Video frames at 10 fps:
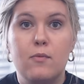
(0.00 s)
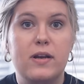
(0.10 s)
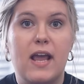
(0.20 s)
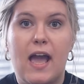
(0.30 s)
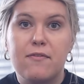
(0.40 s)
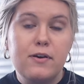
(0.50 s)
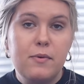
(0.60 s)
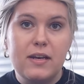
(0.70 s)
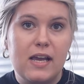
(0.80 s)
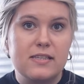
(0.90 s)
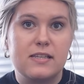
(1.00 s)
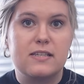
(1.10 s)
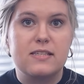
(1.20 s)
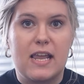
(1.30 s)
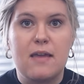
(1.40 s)
When everyone has the
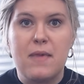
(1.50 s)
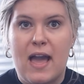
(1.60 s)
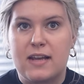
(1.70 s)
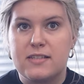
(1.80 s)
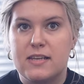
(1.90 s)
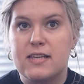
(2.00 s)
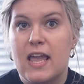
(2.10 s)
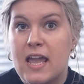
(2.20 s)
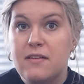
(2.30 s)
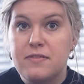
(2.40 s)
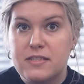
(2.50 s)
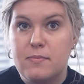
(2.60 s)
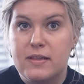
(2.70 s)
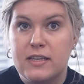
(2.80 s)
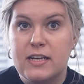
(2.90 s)
same access and
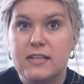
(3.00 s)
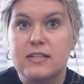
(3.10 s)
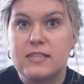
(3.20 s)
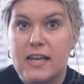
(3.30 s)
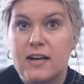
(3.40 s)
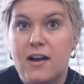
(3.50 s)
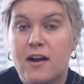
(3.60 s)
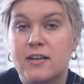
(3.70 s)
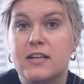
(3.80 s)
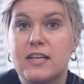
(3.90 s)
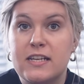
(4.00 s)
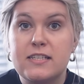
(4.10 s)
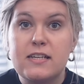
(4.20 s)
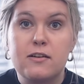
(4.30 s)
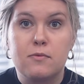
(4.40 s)
visibility to data on an
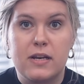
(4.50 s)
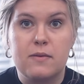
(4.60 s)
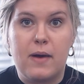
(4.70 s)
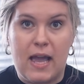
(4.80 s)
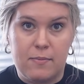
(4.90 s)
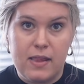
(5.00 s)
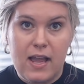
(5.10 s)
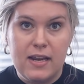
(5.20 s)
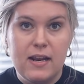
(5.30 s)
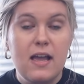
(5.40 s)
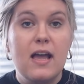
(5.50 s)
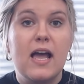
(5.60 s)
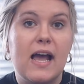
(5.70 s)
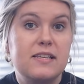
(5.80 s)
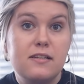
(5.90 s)
easy-to-read pipeline,
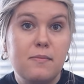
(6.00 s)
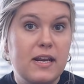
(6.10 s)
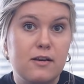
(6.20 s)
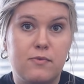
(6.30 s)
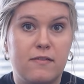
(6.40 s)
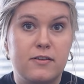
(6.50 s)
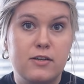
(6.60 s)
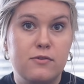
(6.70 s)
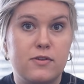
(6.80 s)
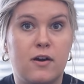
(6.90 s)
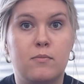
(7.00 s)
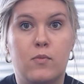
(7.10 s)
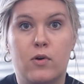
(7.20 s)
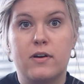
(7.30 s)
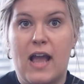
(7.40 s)
estimated revenues are
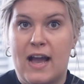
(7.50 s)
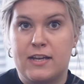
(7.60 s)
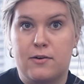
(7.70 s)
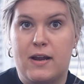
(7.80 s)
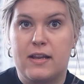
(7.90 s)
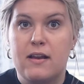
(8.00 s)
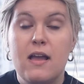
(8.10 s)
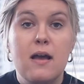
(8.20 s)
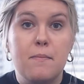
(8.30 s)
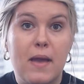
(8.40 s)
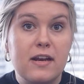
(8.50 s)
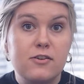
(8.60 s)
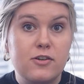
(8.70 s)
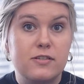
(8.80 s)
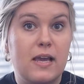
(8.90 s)
more accurate,
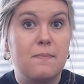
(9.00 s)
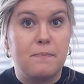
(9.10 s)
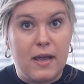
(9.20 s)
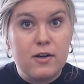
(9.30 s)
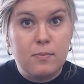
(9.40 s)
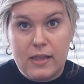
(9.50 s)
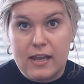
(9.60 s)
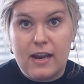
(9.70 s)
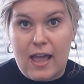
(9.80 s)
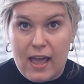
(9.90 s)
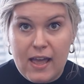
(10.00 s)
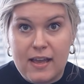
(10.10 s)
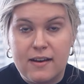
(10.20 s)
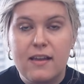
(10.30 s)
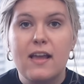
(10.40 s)
managers can better plan
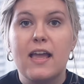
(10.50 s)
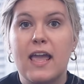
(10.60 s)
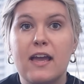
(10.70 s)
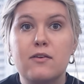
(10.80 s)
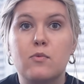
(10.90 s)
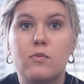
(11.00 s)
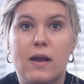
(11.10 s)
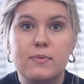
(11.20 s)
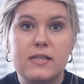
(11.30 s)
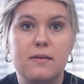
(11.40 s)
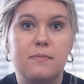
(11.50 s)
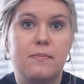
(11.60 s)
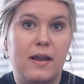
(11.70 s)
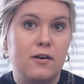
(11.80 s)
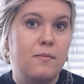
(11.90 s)
ahead, and reps can
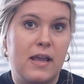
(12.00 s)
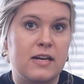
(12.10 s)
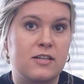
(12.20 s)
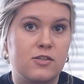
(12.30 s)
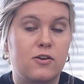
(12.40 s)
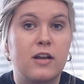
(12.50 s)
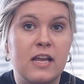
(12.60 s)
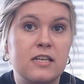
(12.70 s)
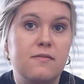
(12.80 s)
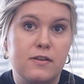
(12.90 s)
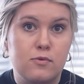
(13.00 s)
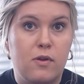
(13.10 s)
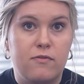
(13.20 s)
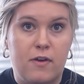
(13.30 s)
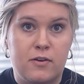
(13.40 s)
better manage their
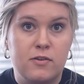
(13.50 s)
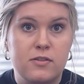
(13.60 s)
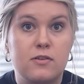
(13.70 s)
individual funnels